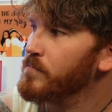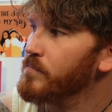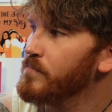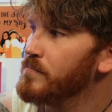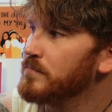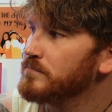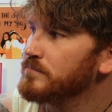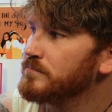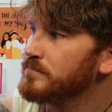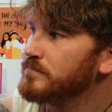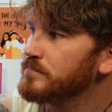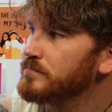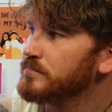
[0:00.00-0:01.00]

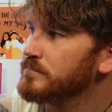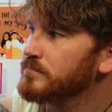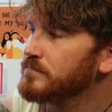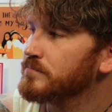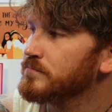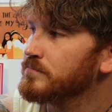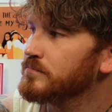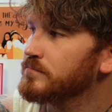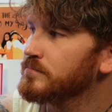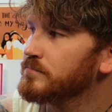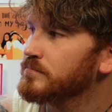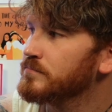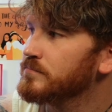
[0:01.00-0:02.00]

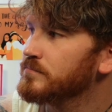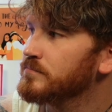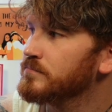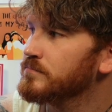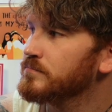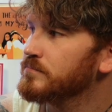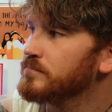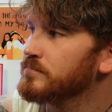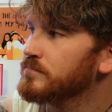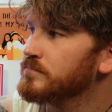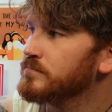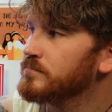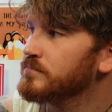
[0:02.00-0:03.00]

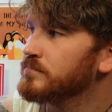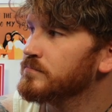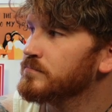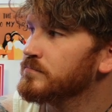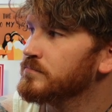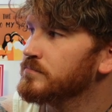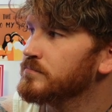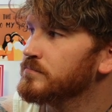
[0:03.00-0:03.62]
This person isn't speaking.